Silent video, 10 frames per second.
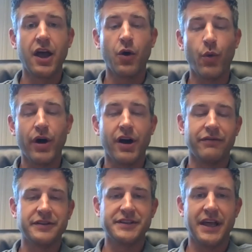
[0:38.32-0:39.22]
one
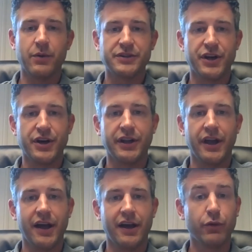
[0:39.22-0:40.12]
office that was on
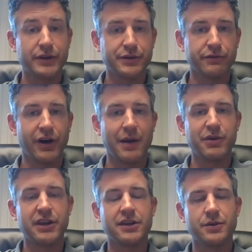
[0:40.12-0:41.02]
voice over IP
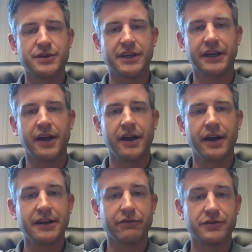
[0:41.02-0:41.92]
using a
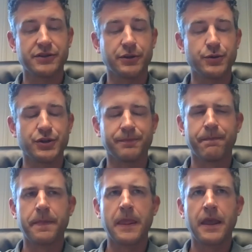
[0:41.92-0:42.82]
different solution.
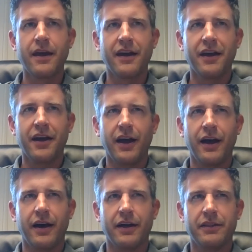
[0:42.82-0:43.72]

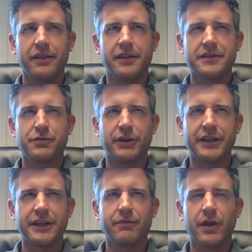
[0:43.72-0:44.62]
This
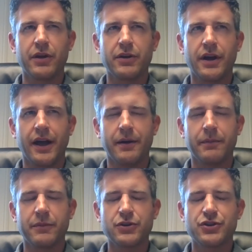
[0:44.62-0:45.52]
really
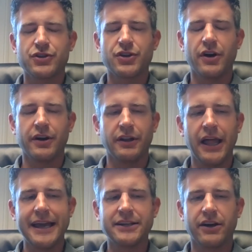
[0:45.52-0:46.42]
shone a
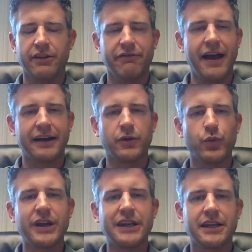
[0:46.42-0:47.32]
light on the fact that
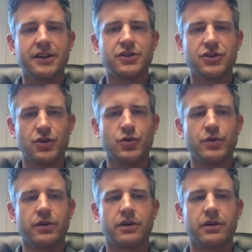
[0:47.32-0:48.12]
we needed to